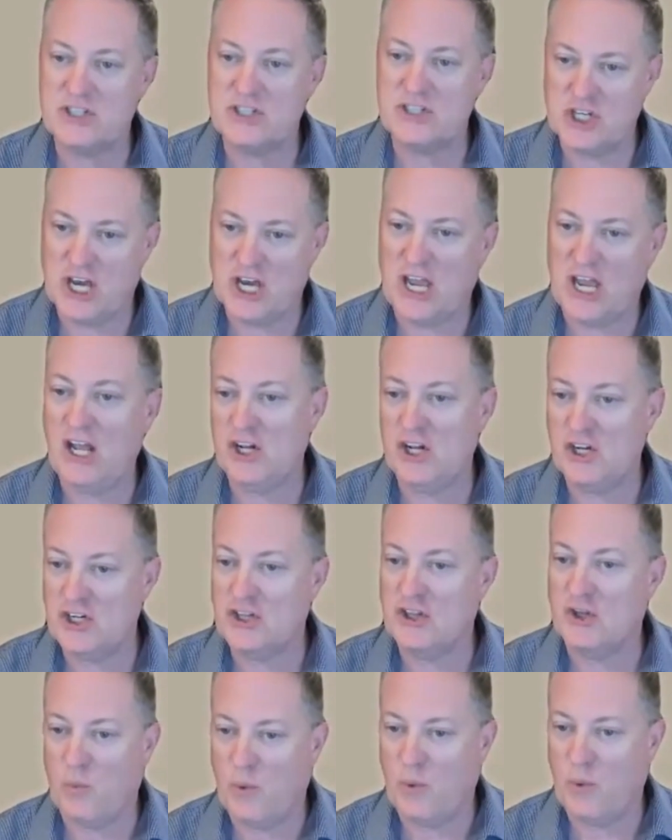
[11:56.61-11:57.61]
change
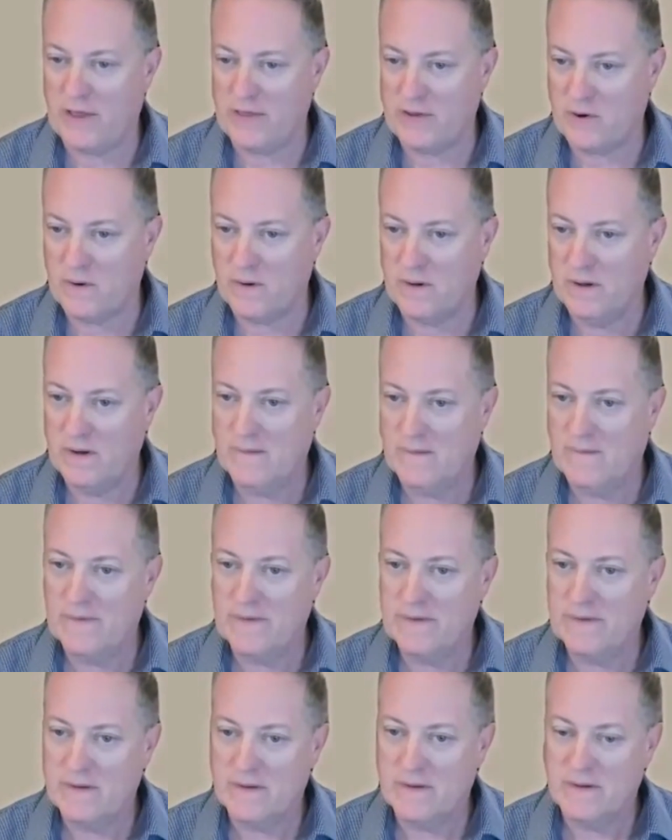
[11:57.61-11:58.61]
in the weather
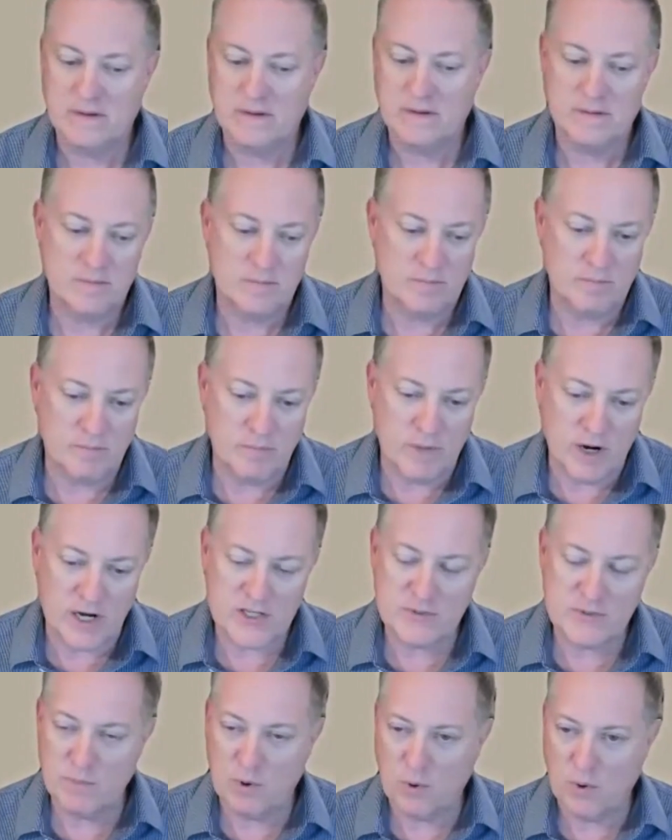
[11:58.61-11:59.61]

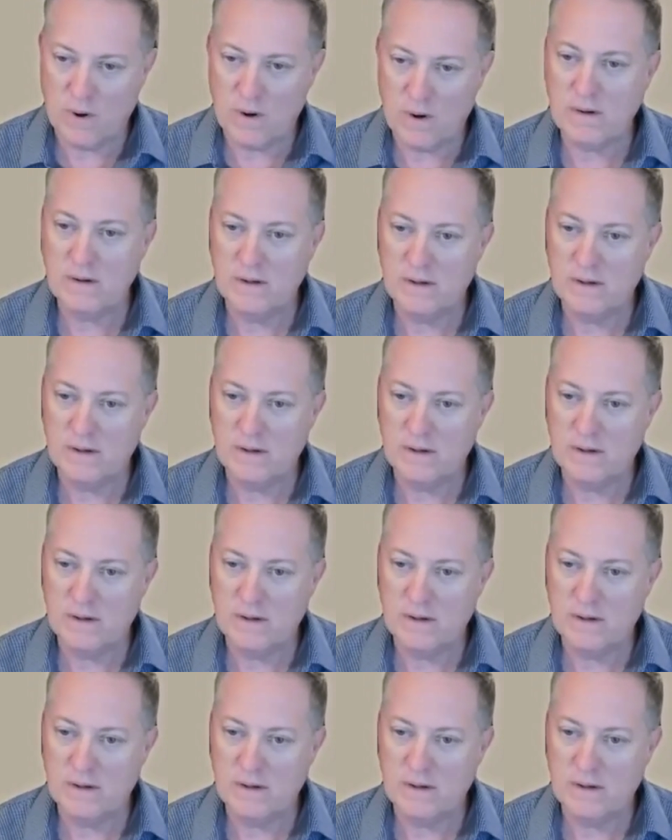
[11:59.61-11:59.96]
much more,